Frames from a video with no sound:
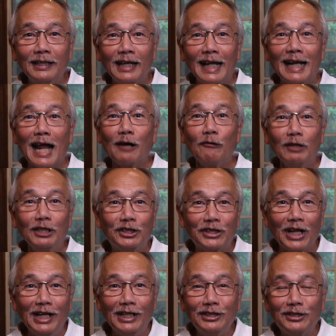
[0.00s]
and I will
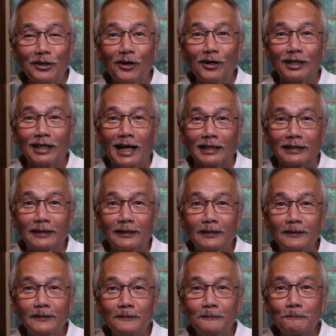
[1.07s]
change your lot."
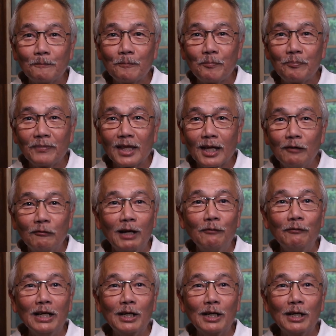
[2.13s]
When